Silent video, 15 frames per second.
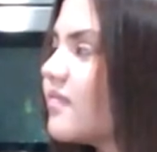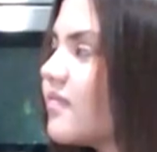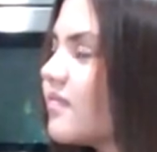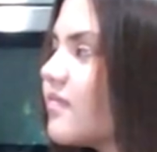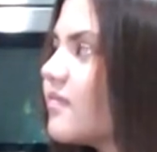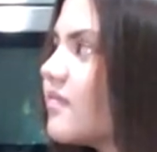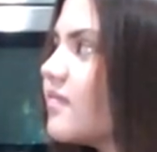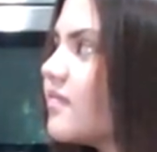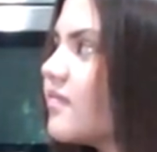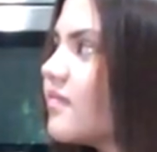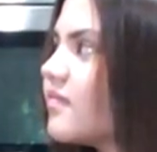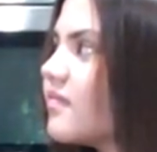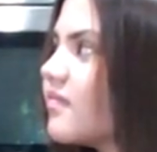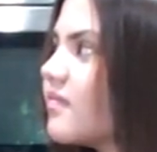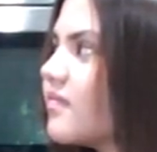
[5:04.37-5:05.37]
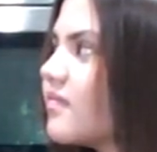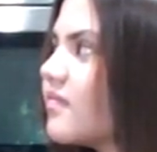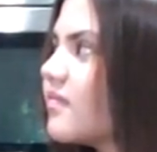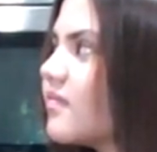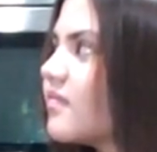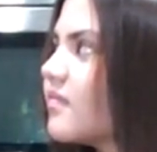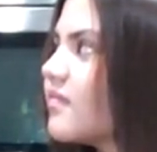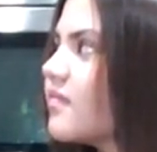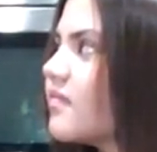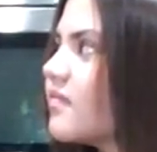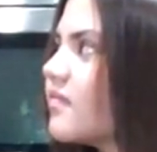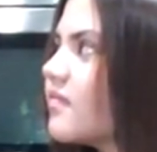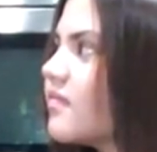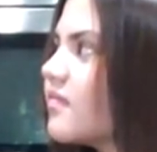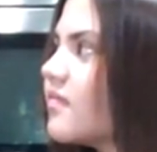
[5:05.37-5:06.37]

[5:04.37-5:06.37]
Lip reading: This person isn't speaking.